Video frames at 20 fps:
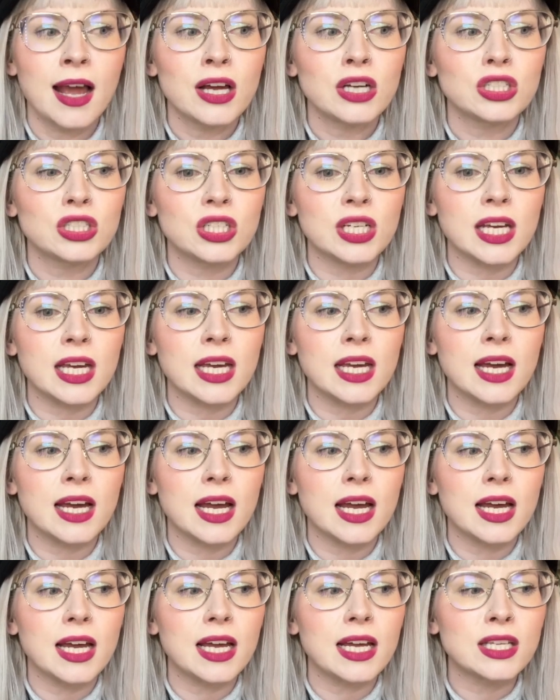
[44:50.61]
She
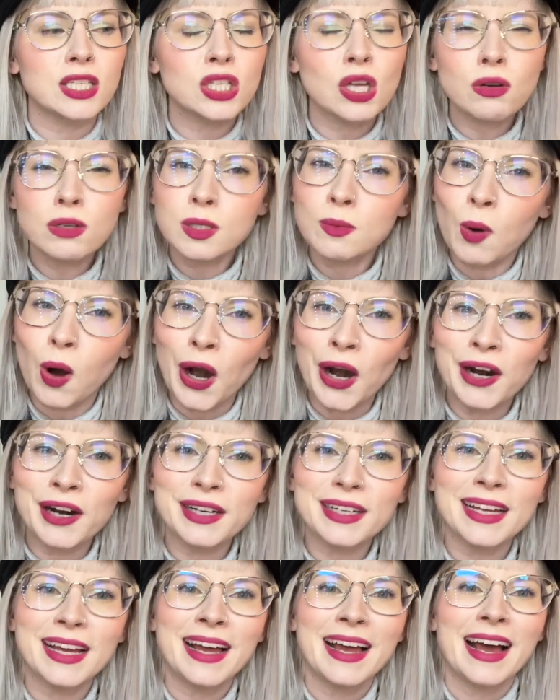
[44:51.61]
is so
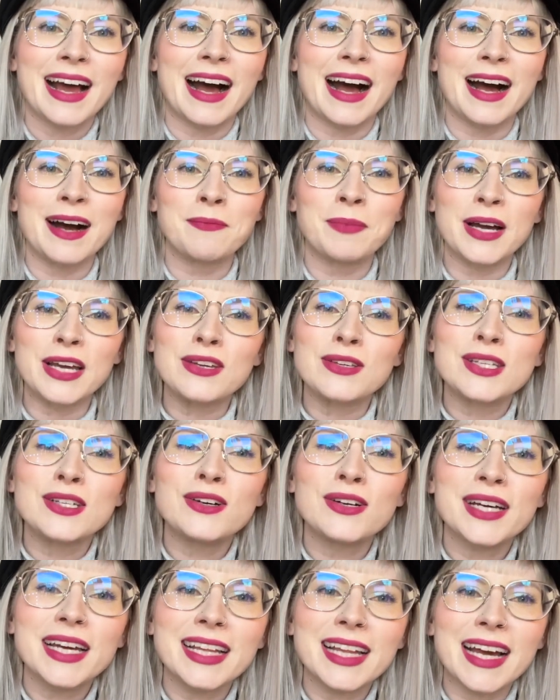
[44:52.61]
smart, but you
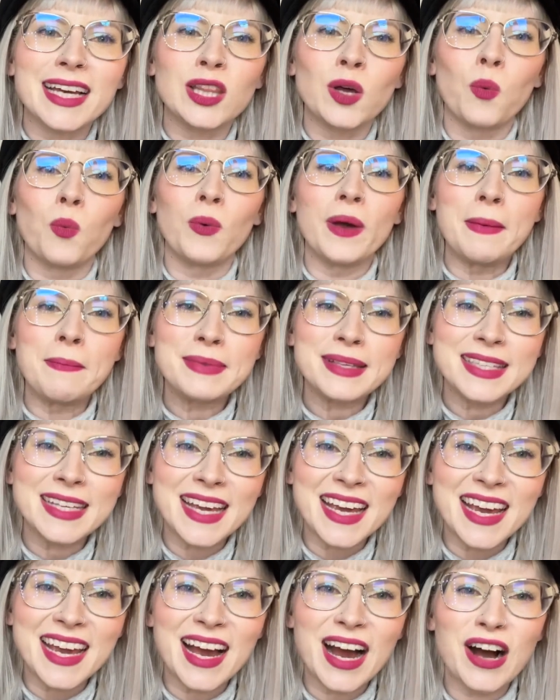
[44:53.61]
still get like the
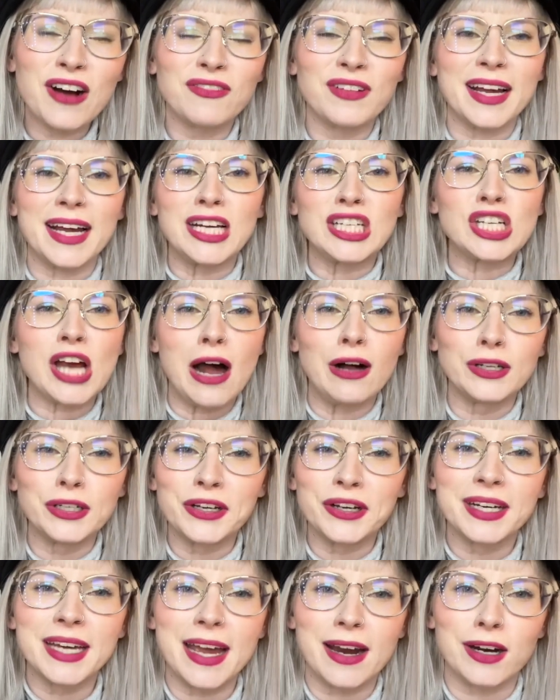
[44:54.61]
whimsy of like a
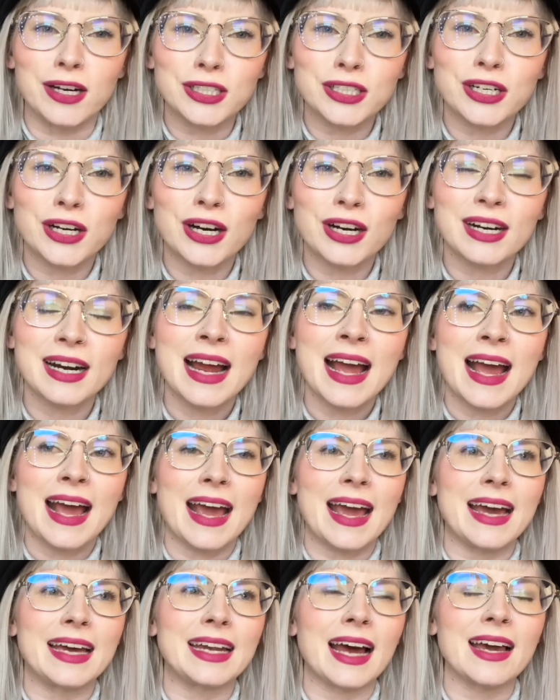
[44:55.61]
childhood character,
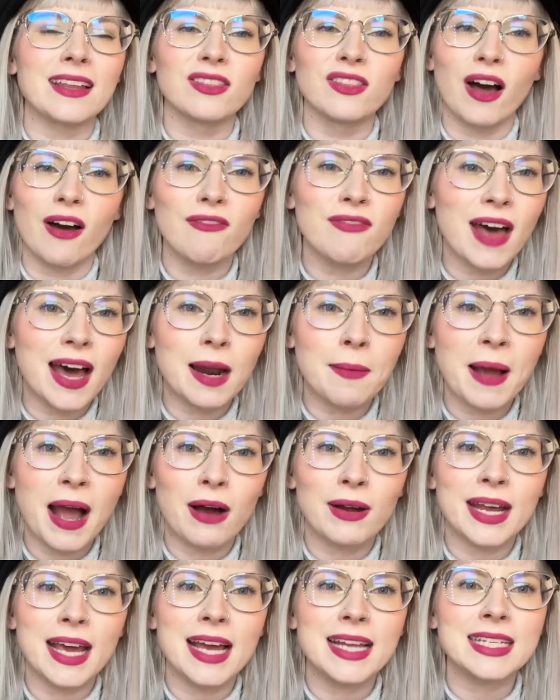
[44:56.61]
and I love that
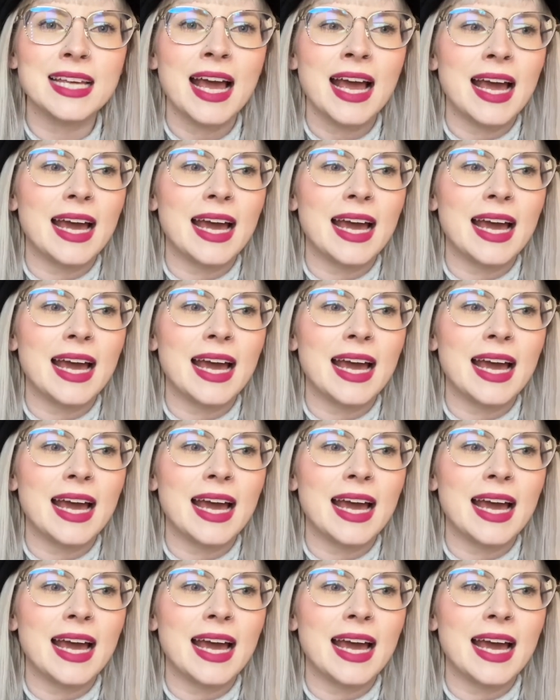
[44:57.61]
about it.